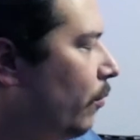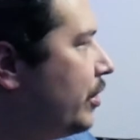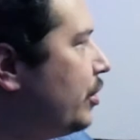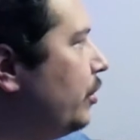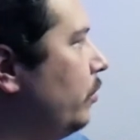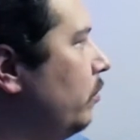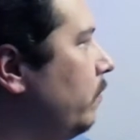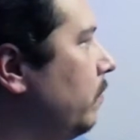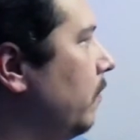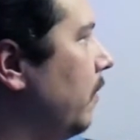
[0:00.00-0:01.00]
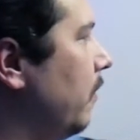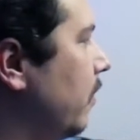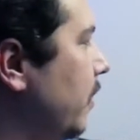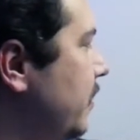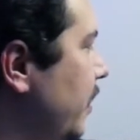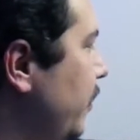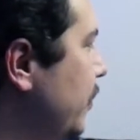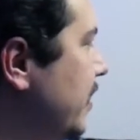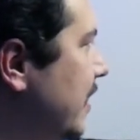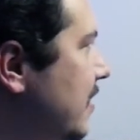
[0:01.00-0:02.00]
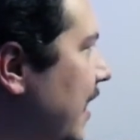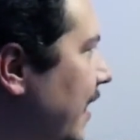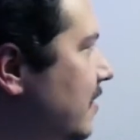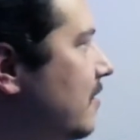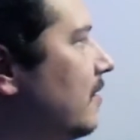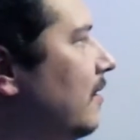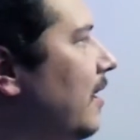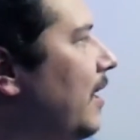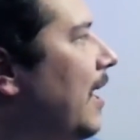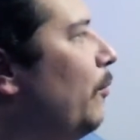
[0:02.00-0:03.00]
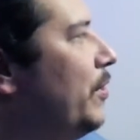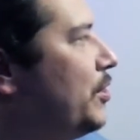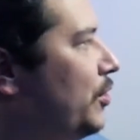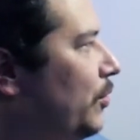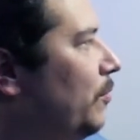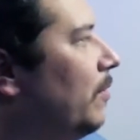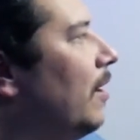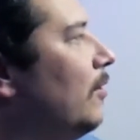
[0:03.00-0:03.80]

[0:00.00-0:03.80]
I wish you continued success, and I wish you a